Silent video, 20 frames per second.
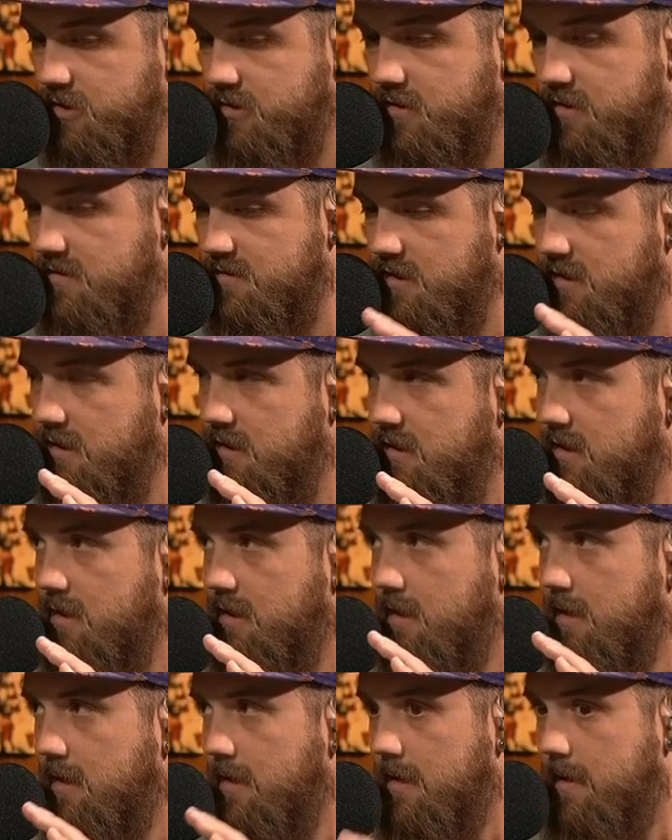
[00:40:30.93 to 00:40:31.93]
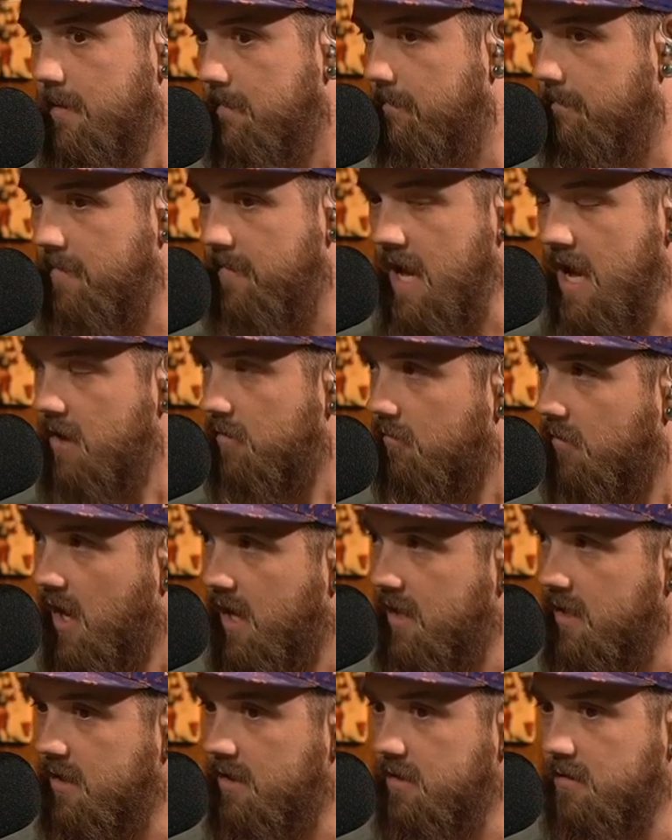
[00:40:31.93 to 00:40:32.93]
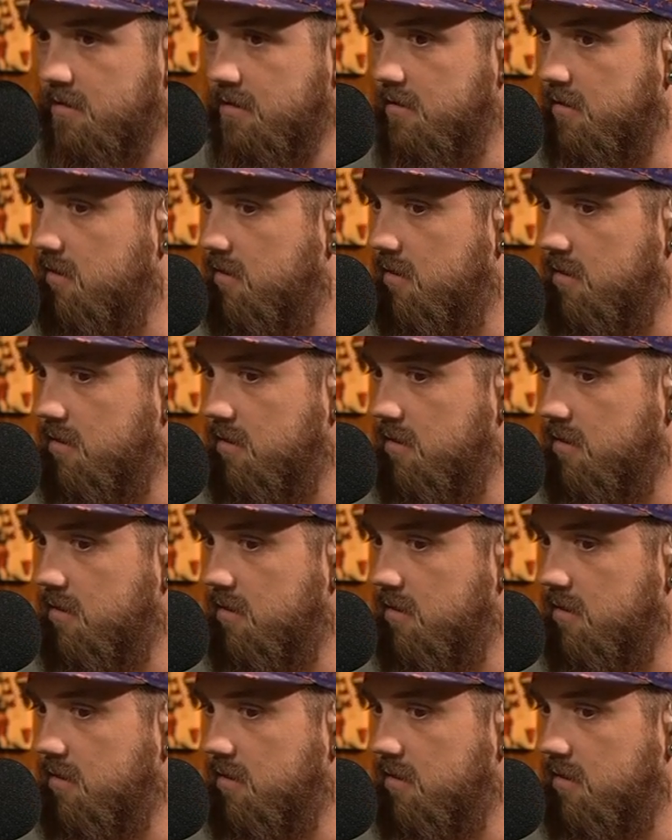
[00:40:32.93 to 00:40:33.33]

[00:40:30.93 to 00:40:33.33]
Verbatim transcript: sure is Matt Ryan